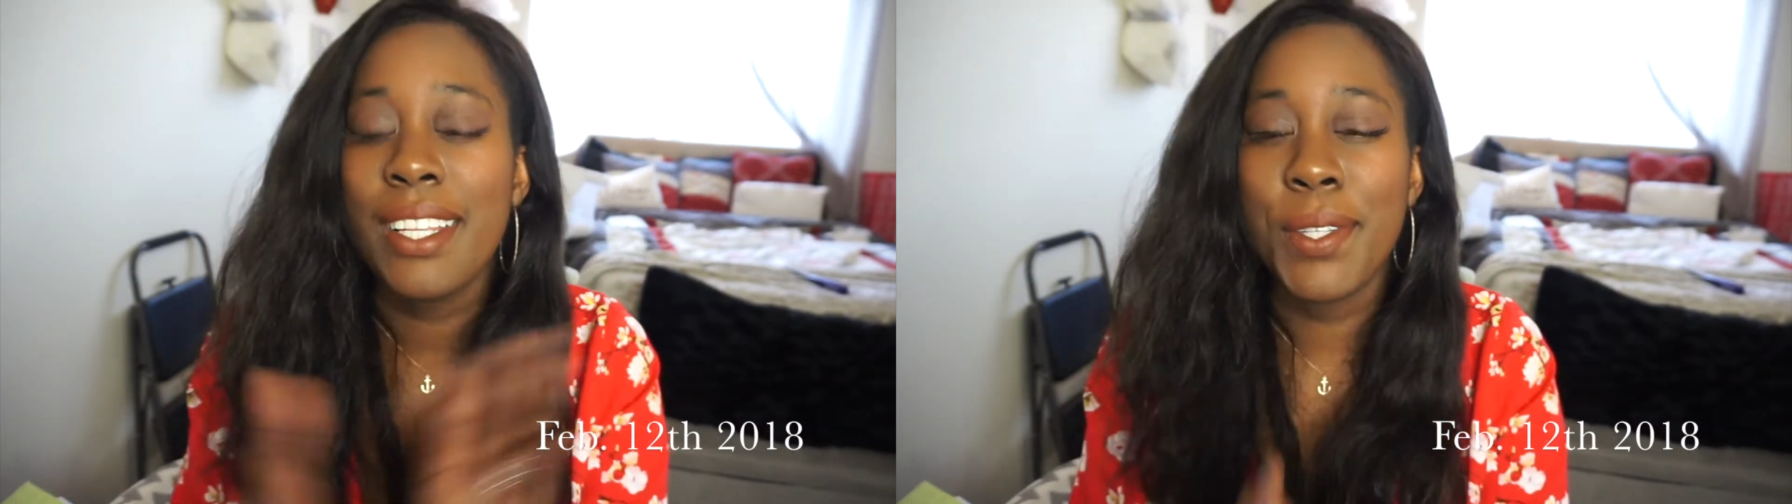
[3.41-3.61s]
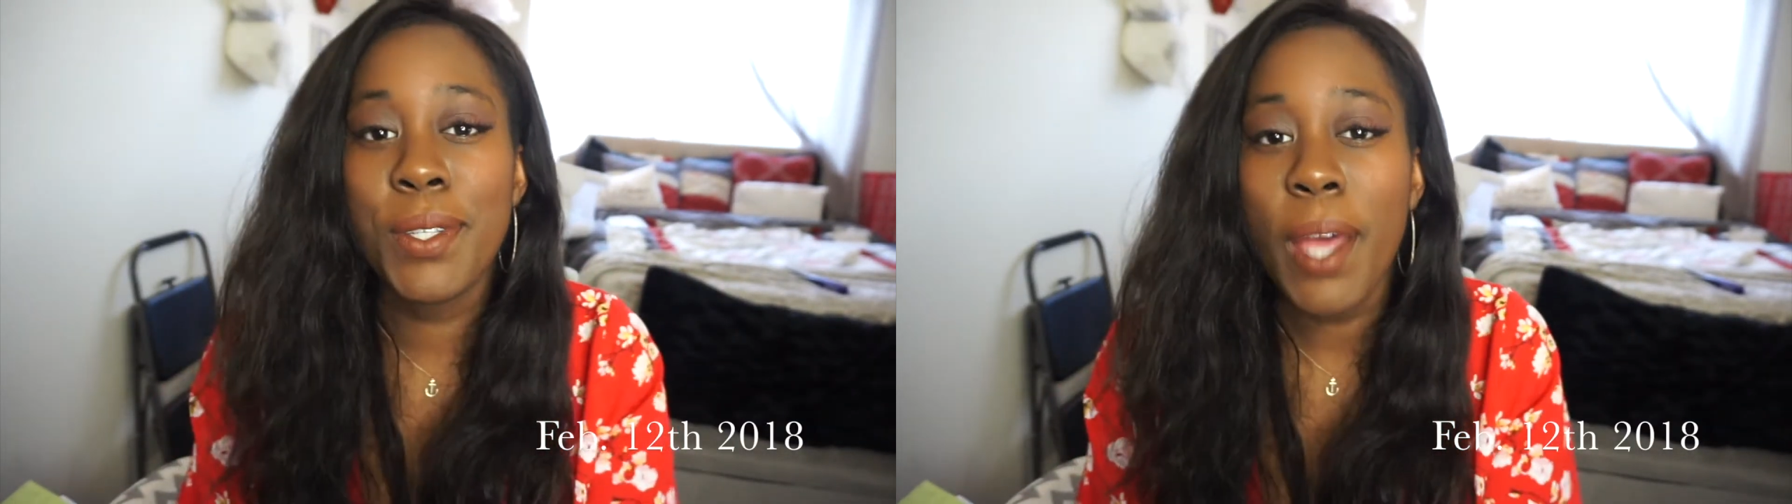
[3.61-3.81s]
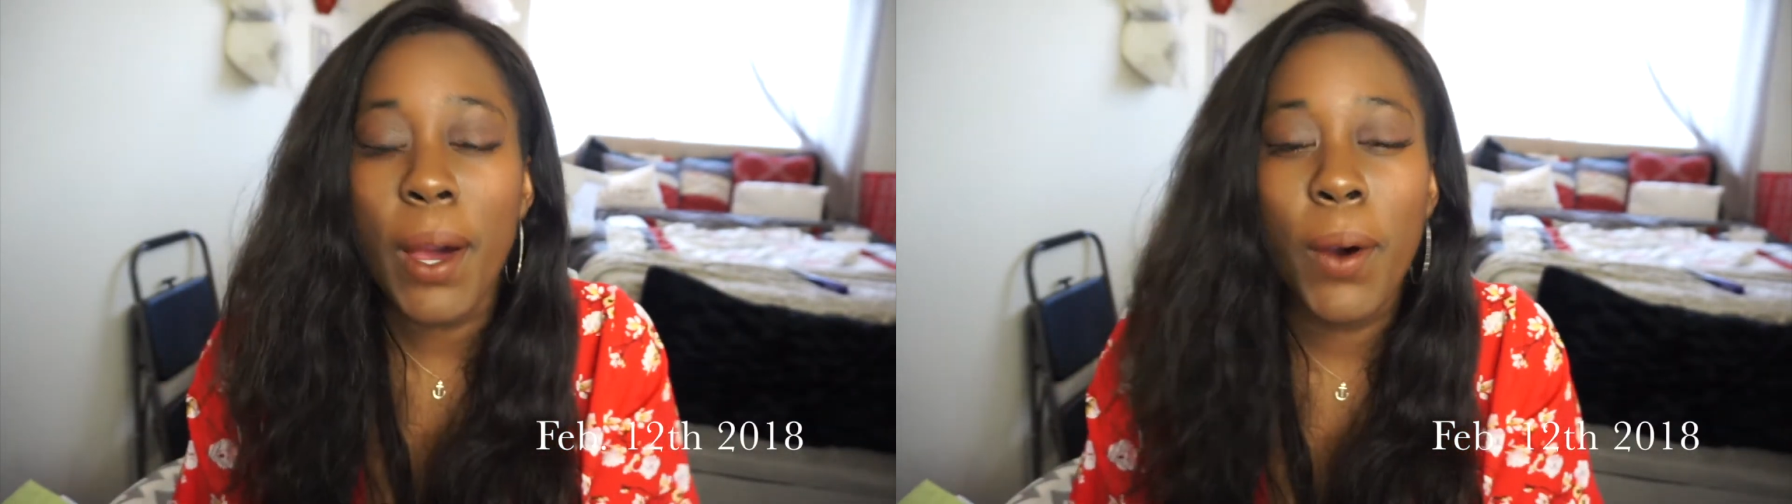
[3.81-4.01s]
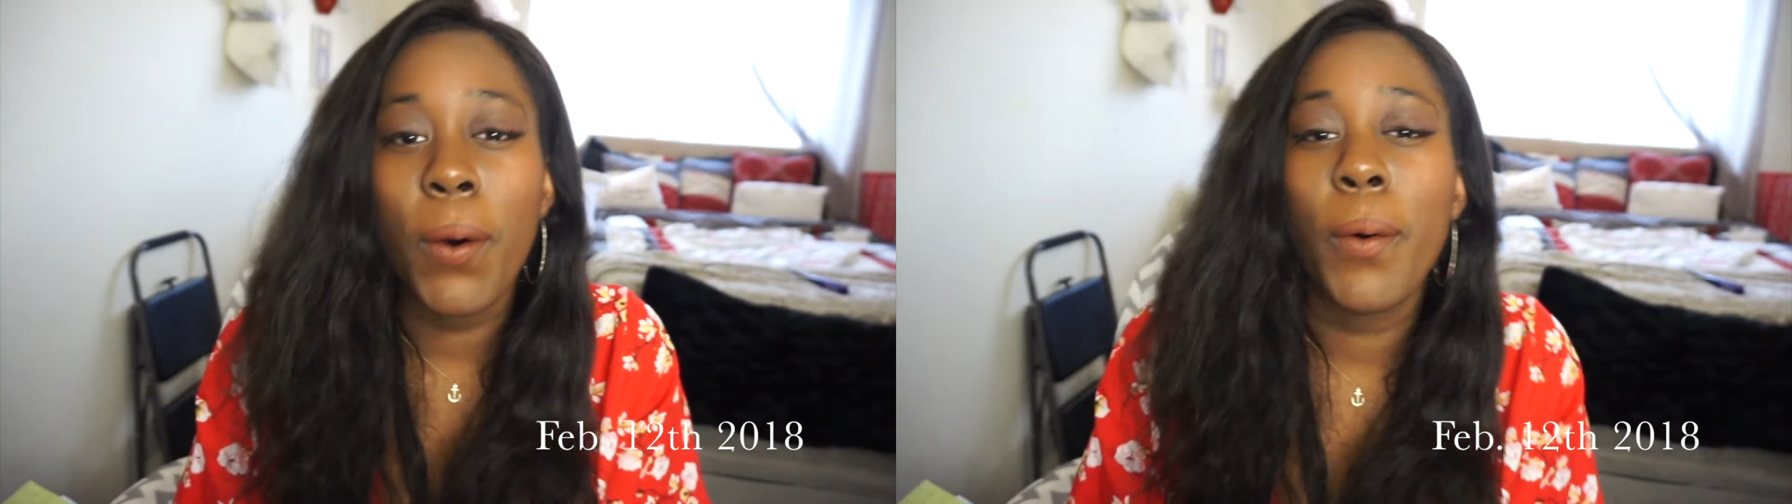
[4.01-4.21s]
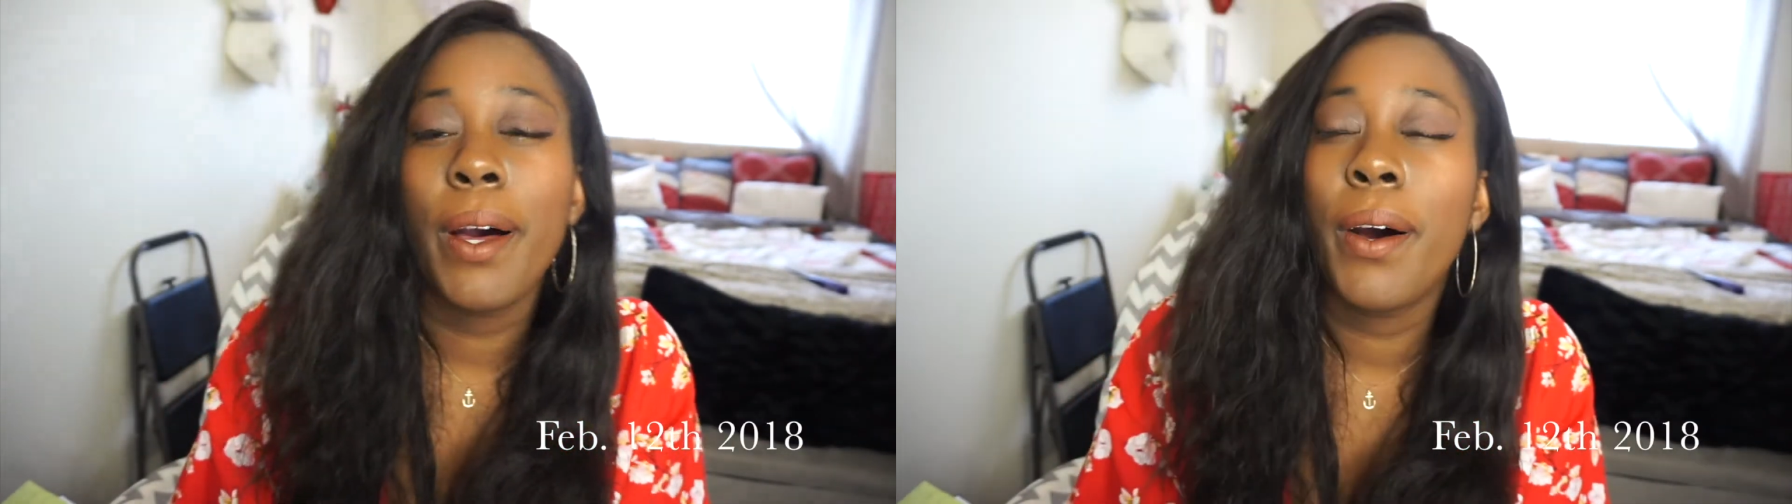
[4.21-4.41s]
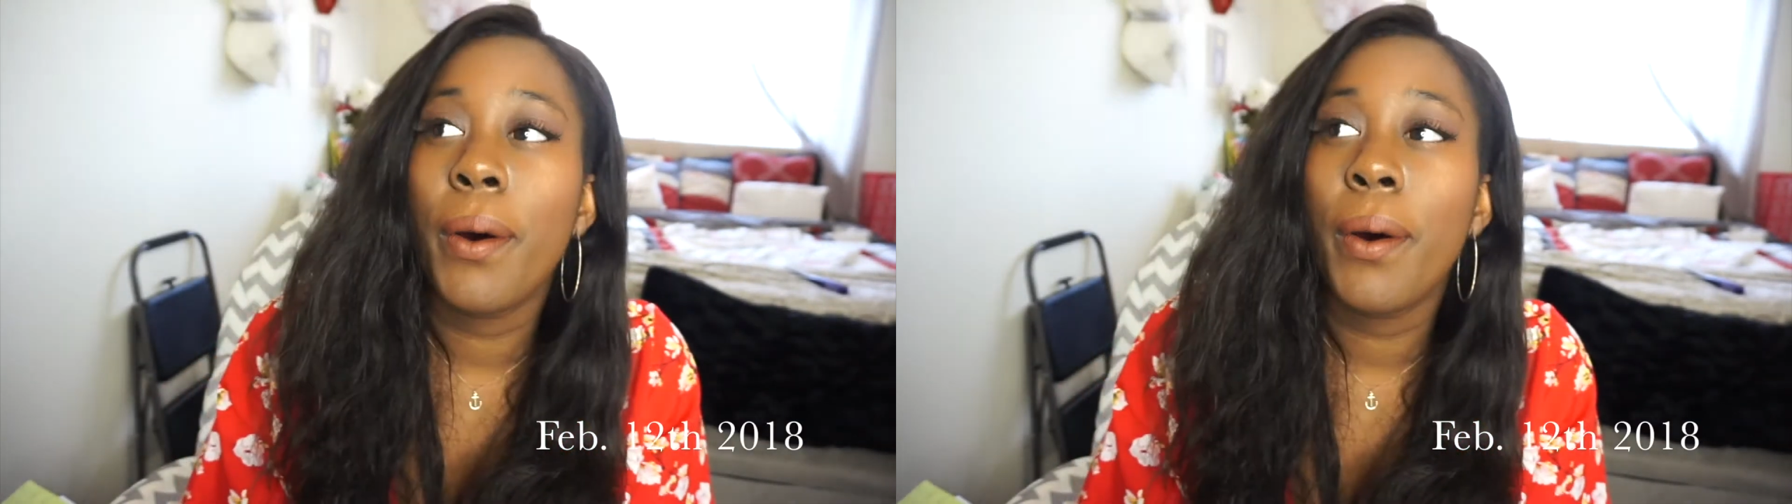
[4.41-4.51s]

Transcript: So,